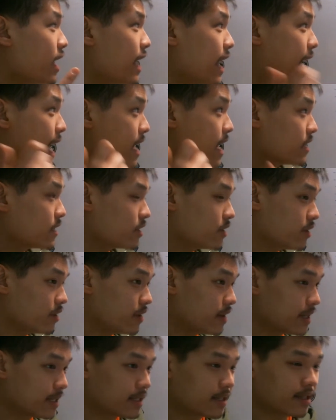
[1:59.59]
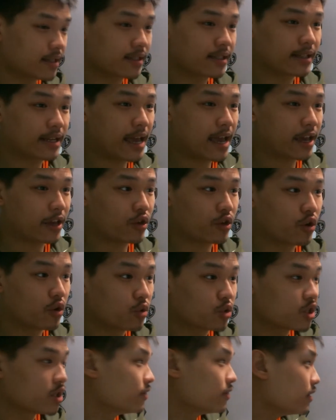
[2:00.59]
as their assistant head
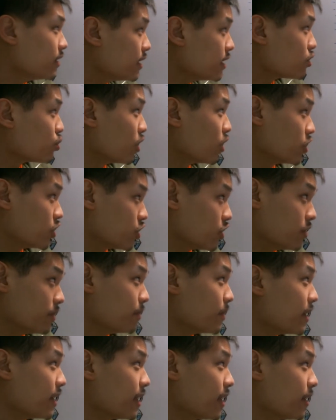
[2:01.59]
coach. And this one shouldn't be a